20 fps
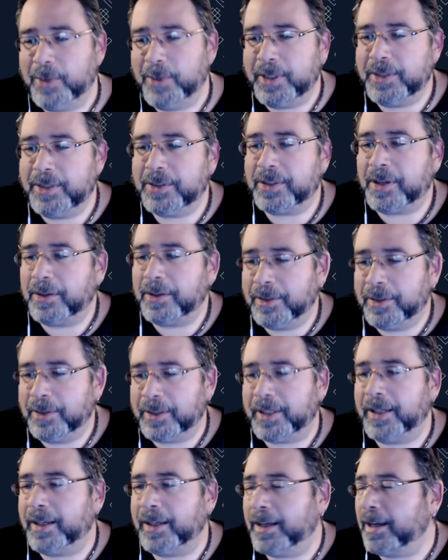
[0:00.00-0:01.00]
when you start
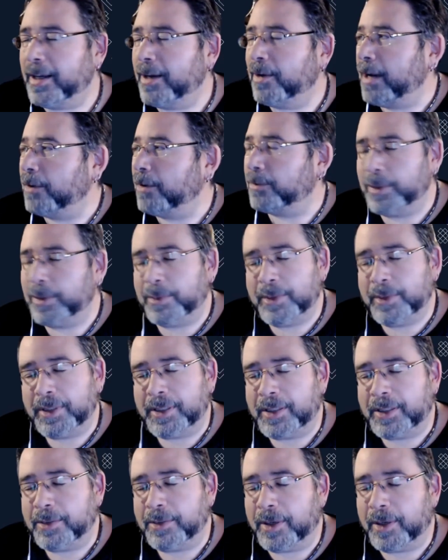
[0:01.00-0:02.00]
looking at how
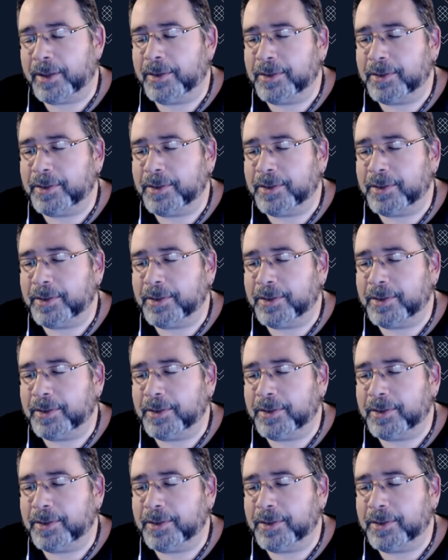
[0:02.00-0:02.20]
frequently QR